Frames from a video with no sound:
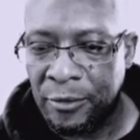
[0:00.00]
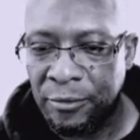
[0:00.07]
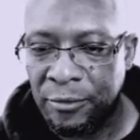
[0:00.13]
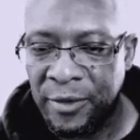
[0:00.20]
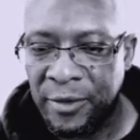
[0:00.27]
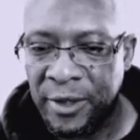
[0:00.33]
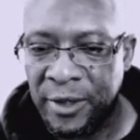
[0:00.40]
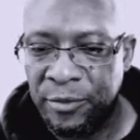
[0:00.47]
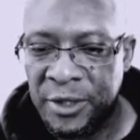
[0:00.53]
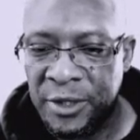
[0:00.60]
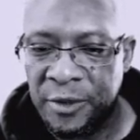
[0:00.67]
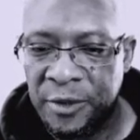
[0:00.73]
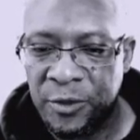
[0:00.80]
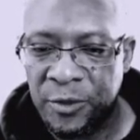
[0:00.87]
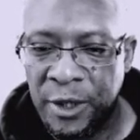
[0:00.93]
Maybe the
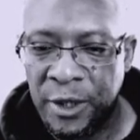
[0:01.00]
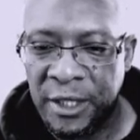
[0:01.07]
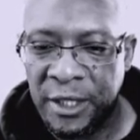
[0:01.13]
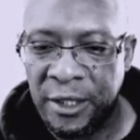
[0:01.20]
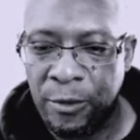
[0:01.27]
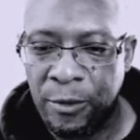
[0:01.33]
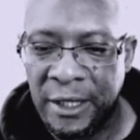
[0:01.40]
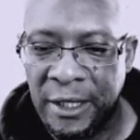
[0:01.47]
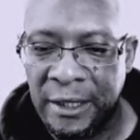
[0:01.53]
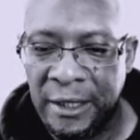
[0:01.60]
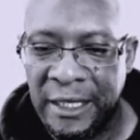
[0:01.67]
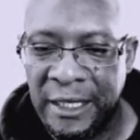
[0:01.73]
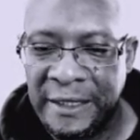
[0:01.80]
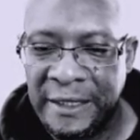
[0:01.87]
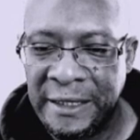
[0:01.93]
bishop's working quite
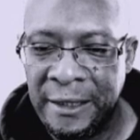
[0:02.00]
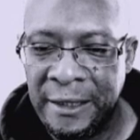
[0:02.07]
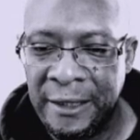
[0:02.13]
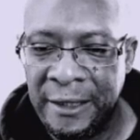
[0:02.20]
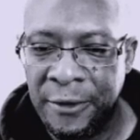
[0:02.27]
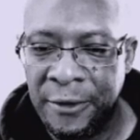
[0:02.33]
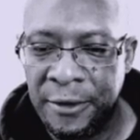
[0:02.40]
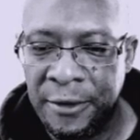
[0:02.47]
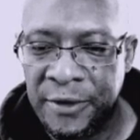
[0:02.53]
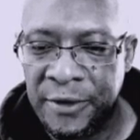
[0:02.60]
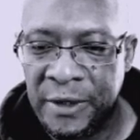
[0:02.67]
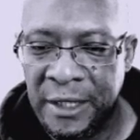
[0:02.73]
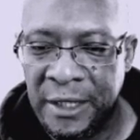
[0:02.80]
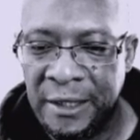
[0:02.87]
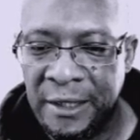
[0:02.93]
nicely there, though. It's,
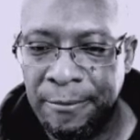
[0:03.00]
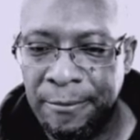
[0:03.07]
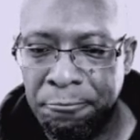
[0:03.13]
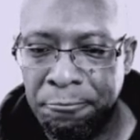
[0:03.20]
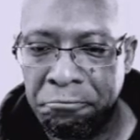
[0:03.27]
um...